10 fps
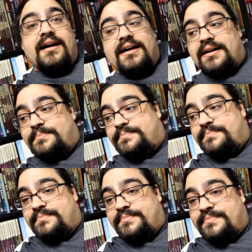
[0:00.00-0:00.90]
um,
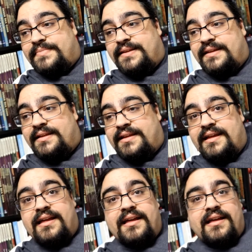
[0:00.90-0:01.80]

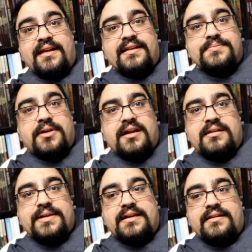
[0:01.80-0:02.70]
it's probably
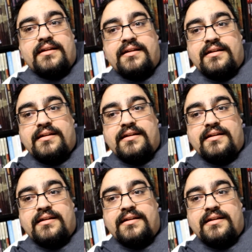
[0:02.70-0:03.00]
gonna be it